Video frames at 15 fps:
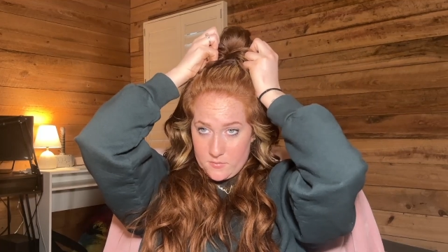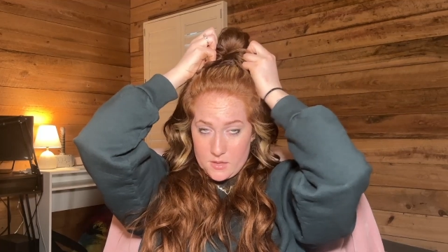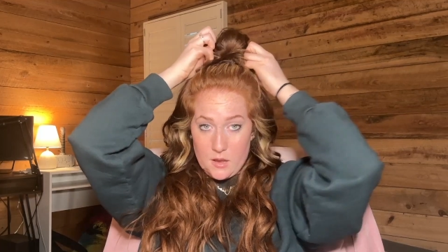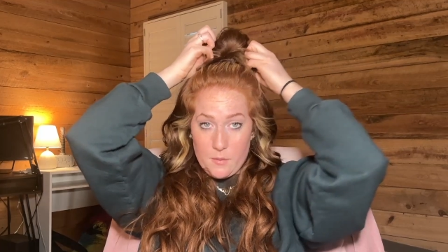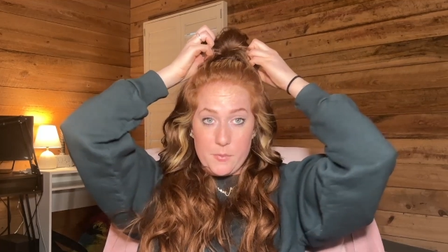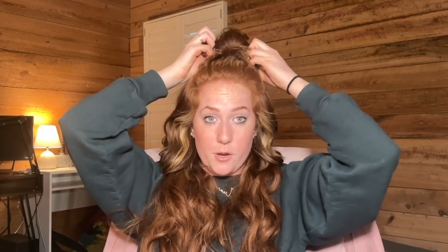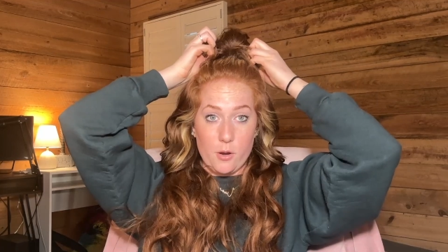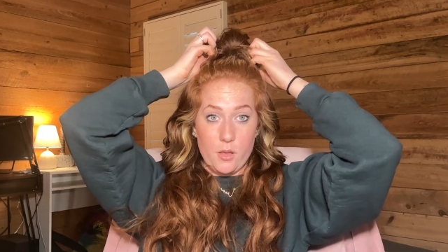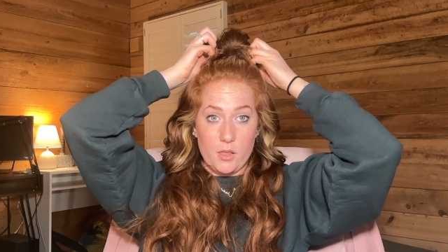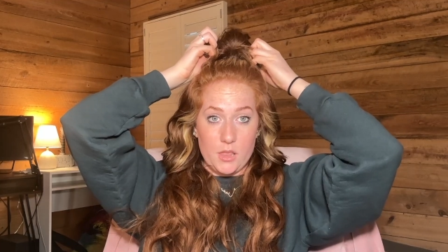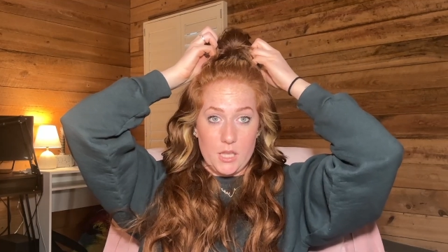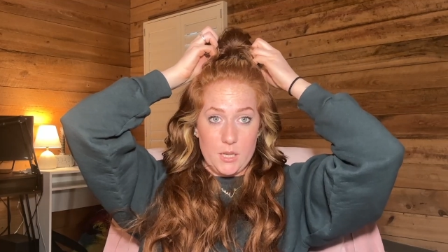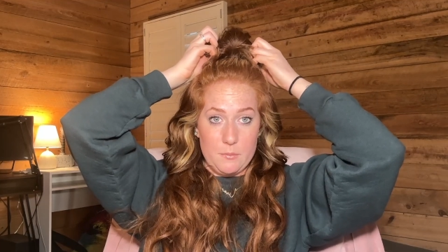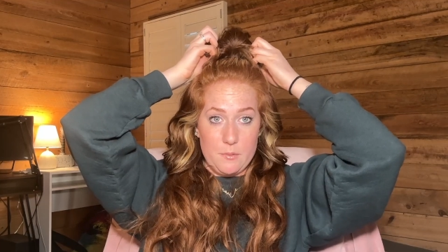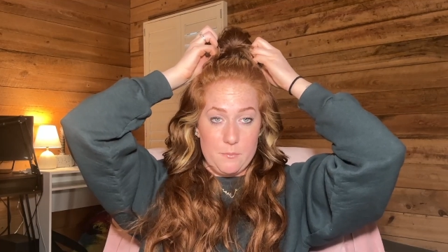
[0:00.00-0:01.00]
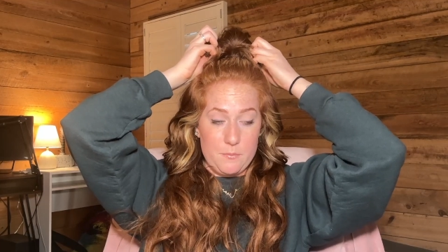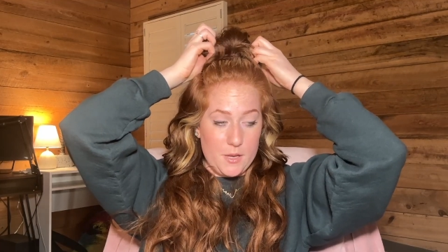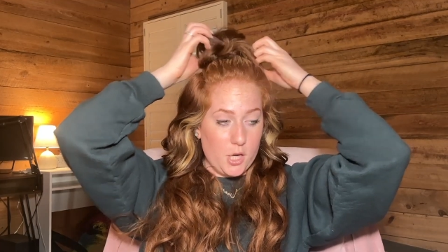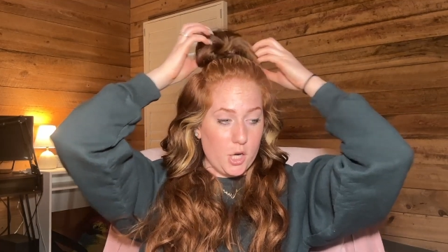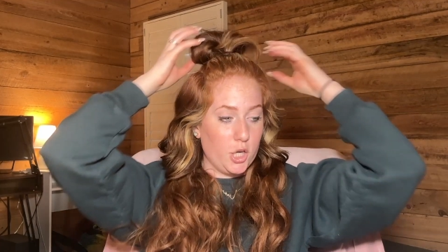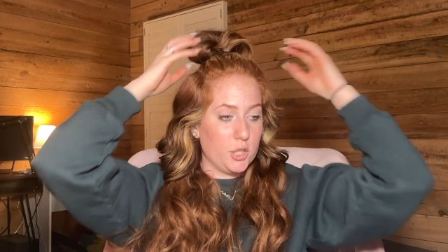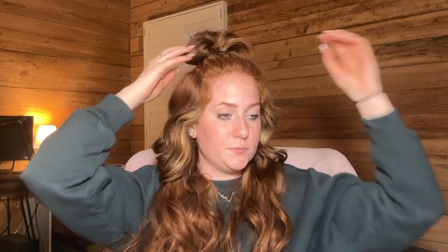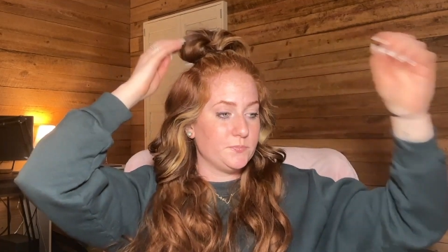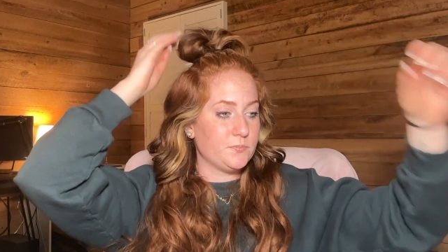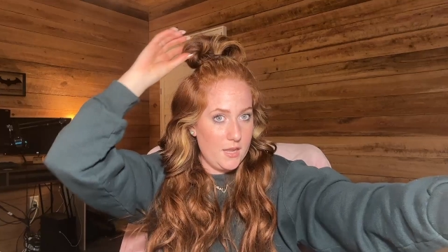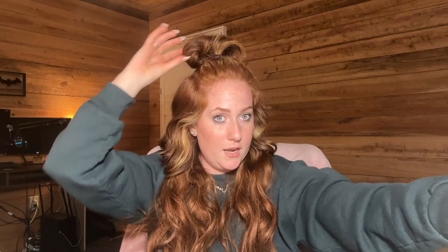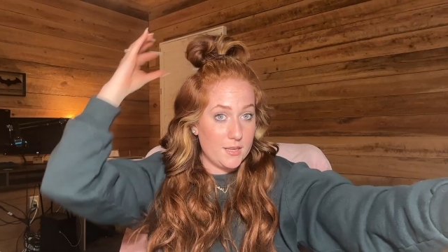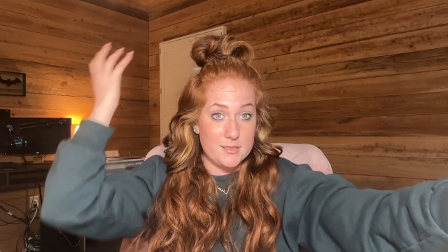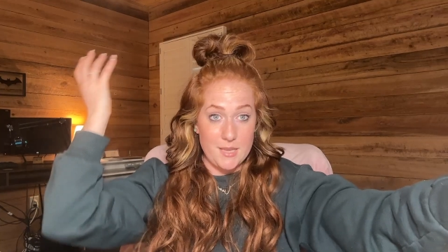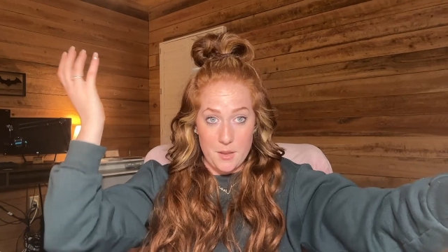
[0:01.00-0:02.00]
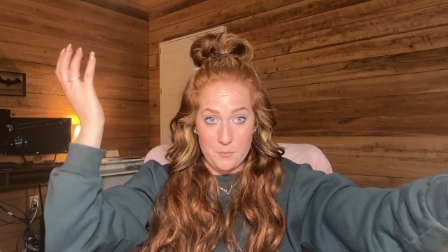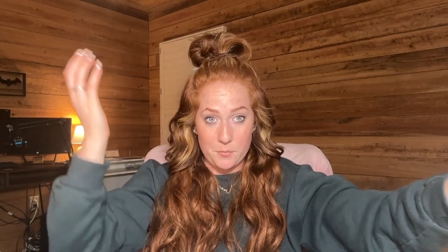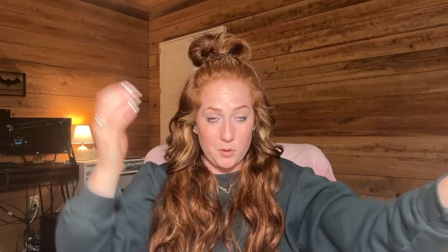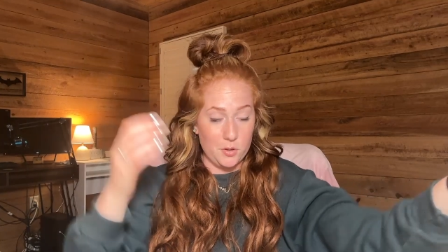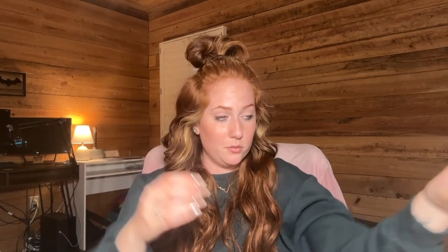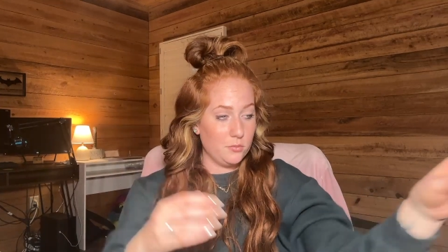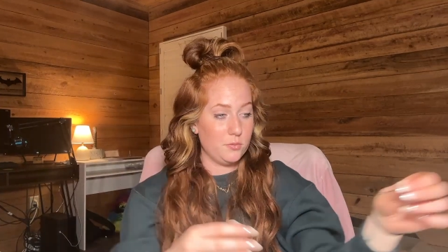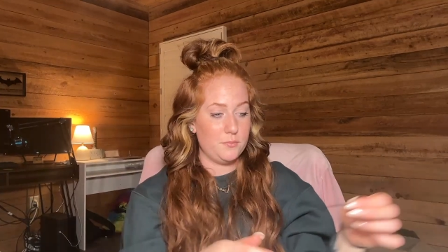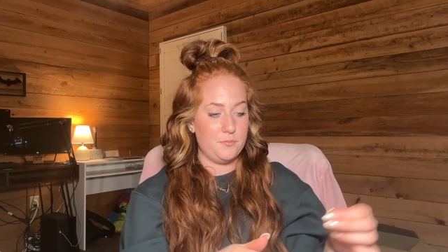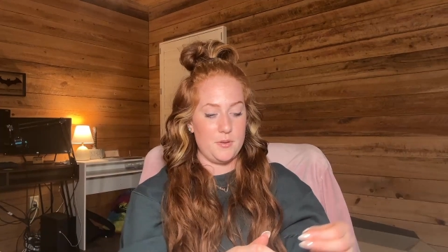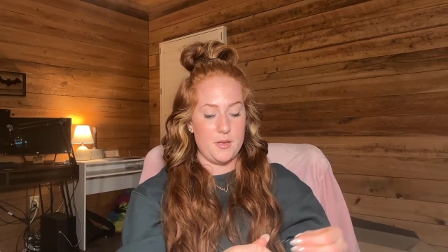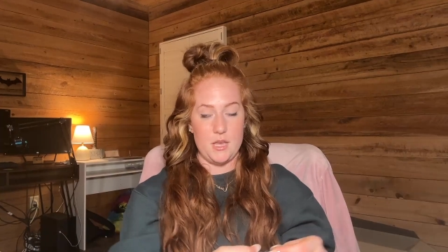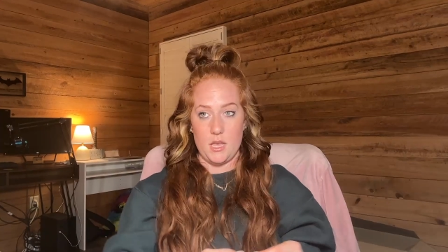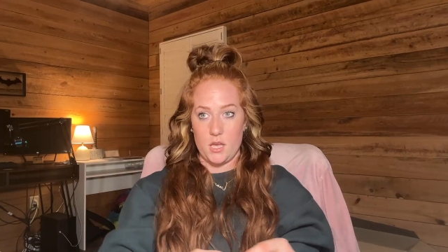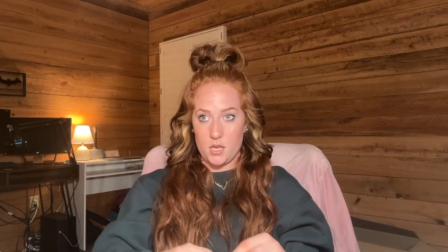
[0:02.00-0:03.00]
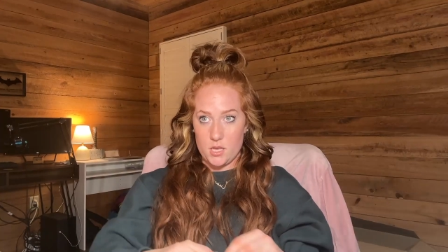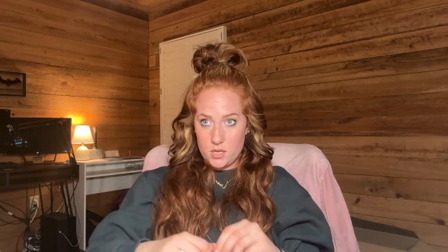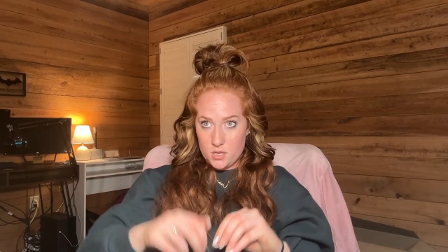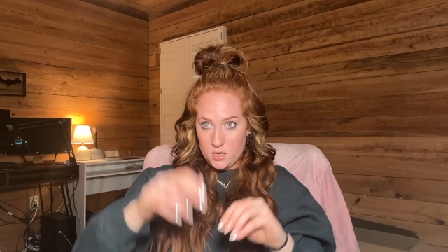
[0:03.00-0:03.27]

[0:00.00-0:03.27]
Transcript: appear a little bit bigger. An example would be